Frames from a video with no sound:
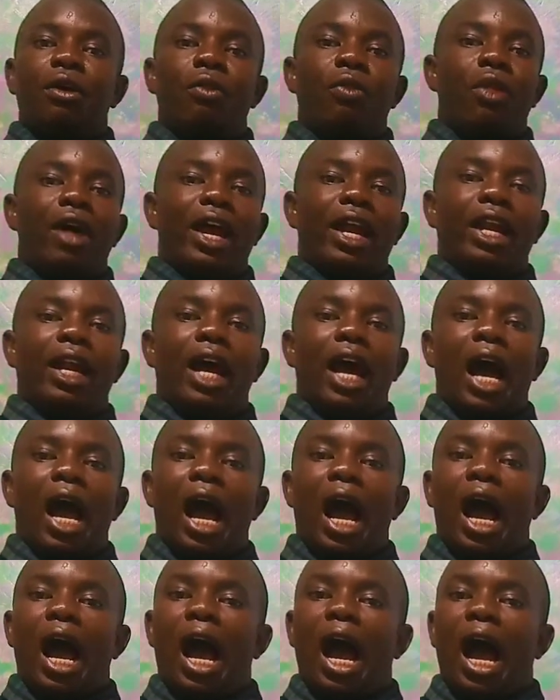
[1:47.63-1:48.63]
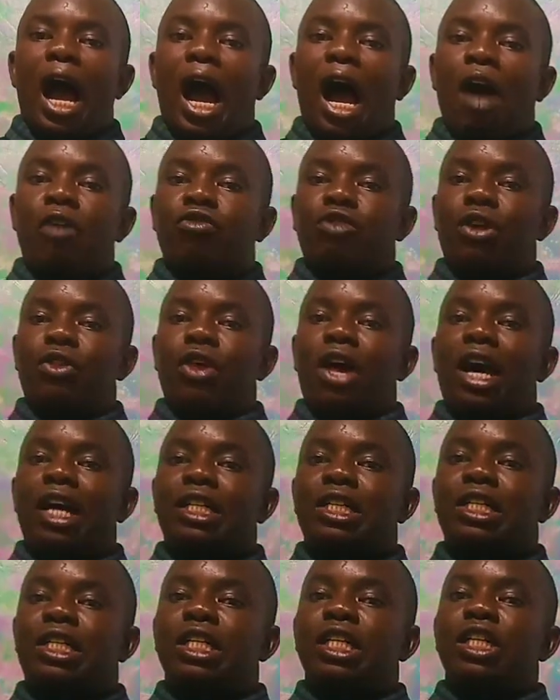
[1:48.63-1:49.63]
Then after
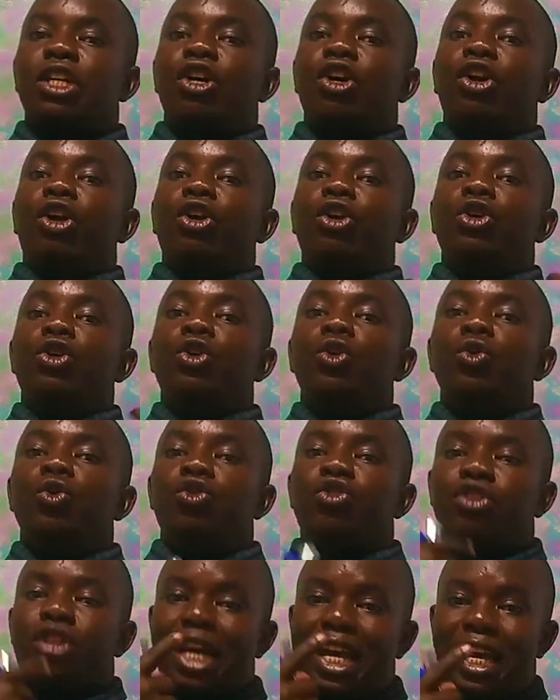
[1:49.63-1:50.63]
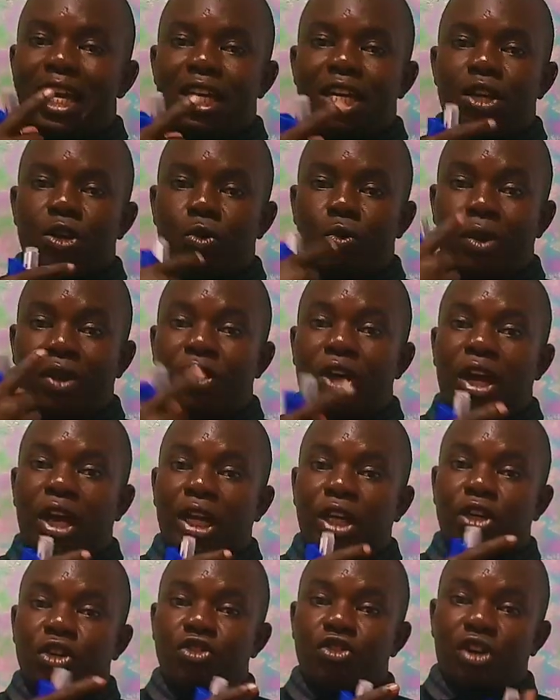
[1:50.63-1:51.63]
that, you say whether
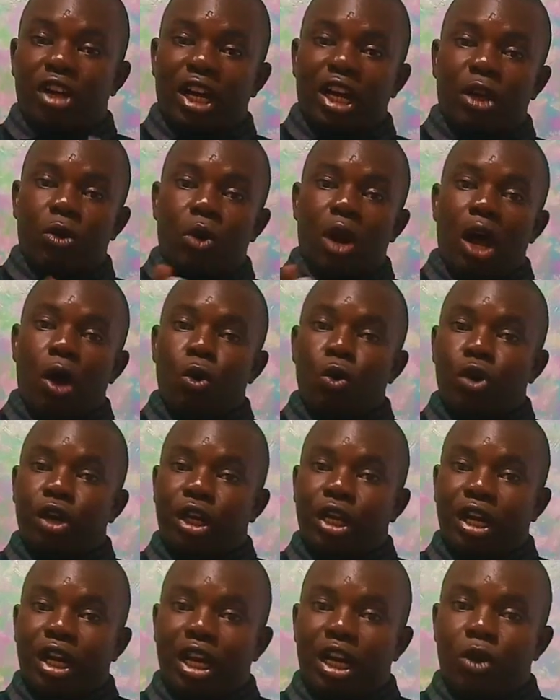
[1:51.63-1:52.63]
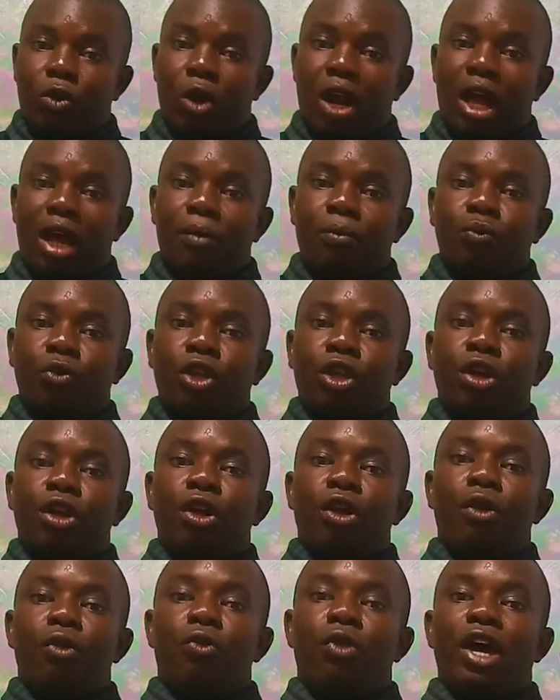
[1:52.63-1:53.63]
it is regular or irregular.
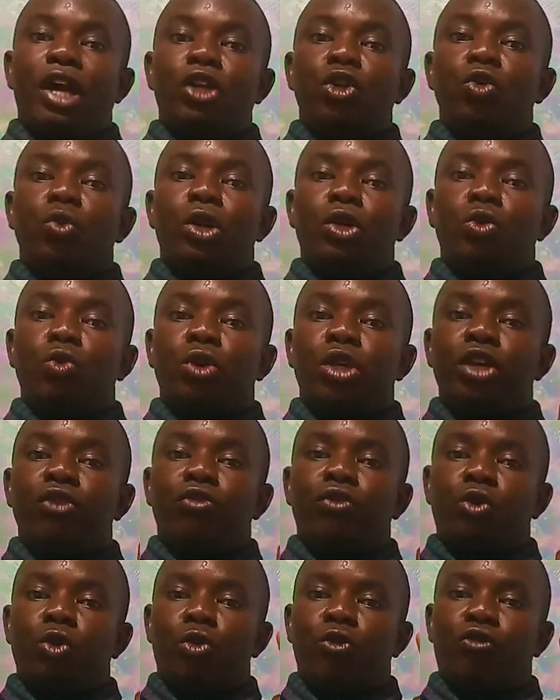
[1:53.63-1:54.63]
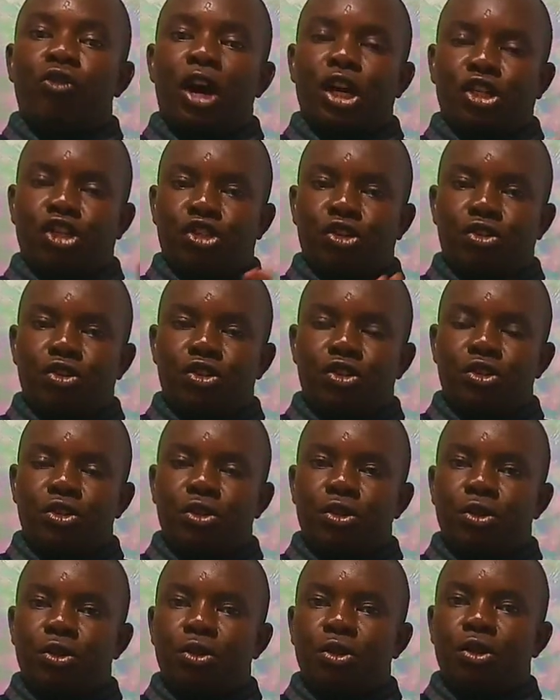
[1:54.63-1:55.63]
Then you were to give two functions,
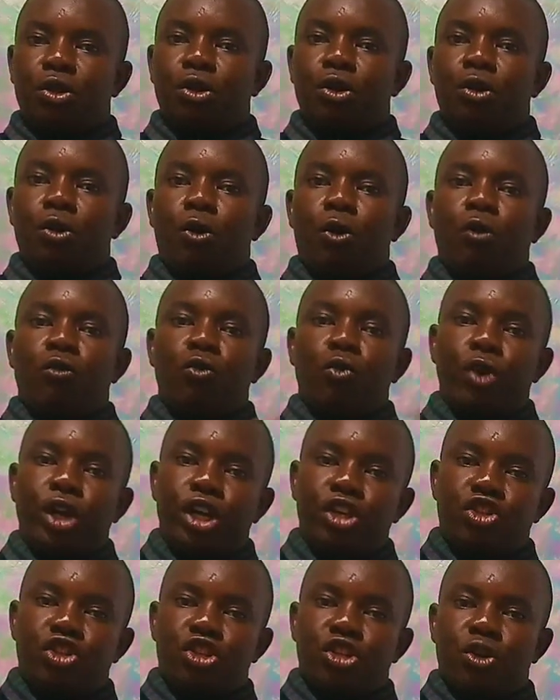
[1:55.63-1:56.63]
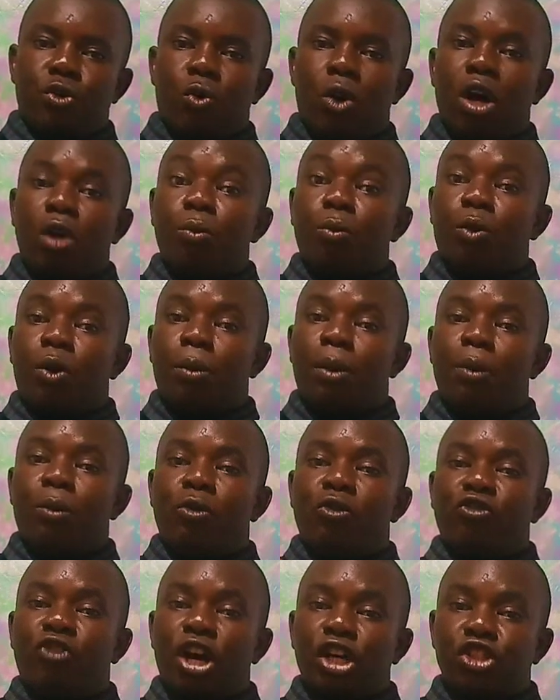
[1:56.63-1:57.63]
of which one probable
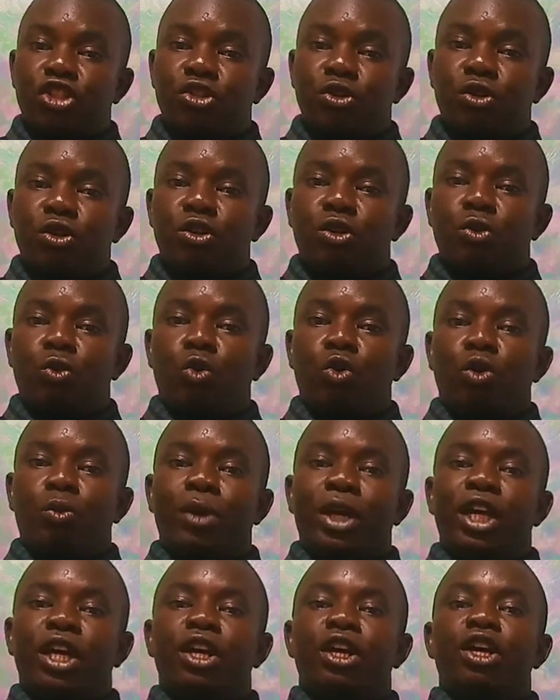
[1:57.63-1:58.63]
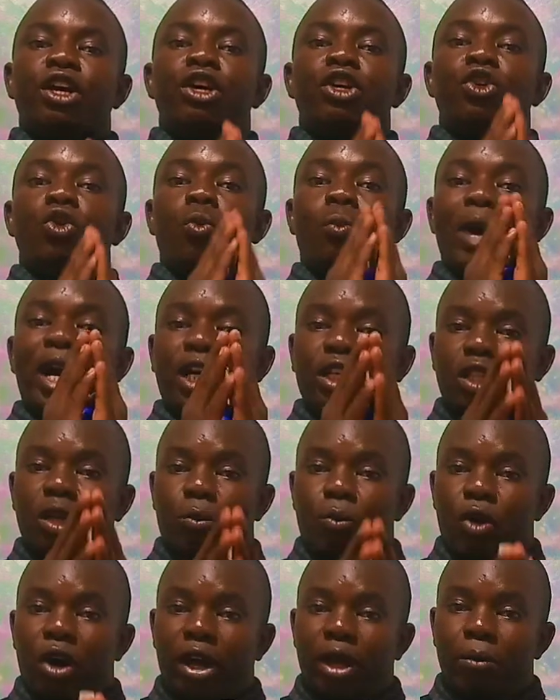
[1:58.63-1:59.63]
function would be to make the
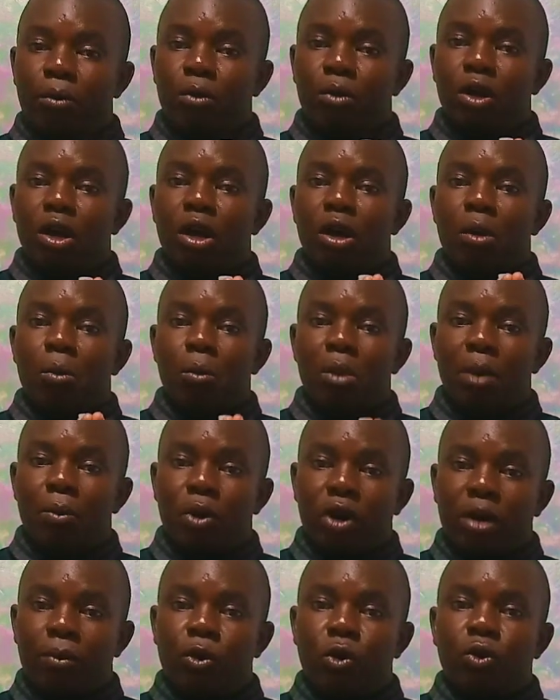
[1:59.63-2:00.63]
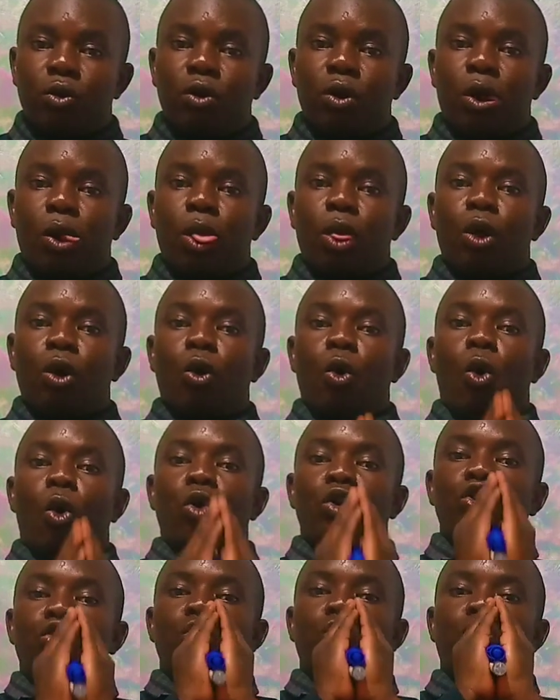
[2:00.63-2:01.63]
poem memorable
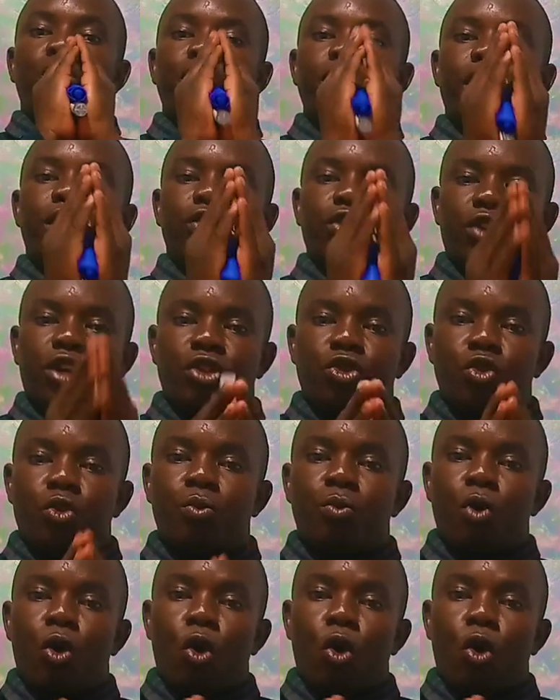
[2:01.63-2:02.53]
or to create rhythm